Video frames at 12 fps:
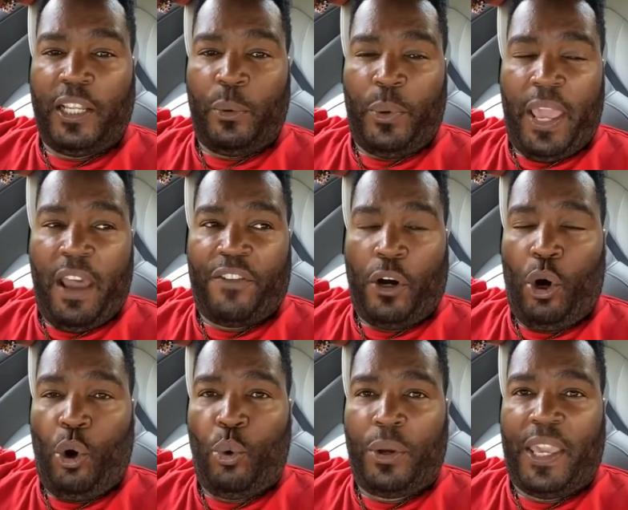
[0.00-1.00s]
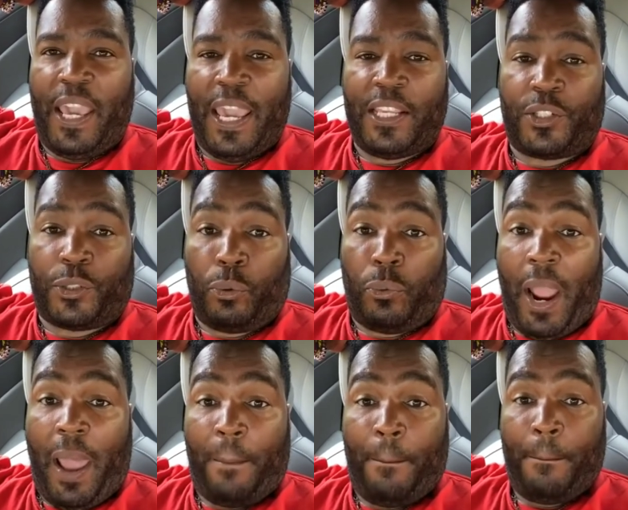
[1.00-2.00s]
we have a whole gangster
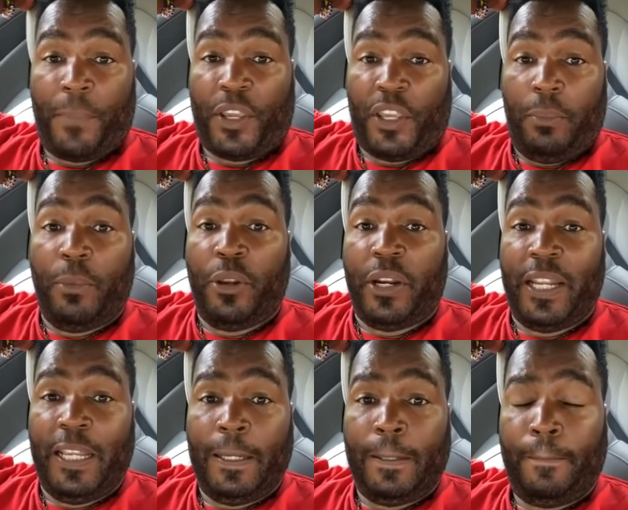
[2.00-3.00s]
rap community.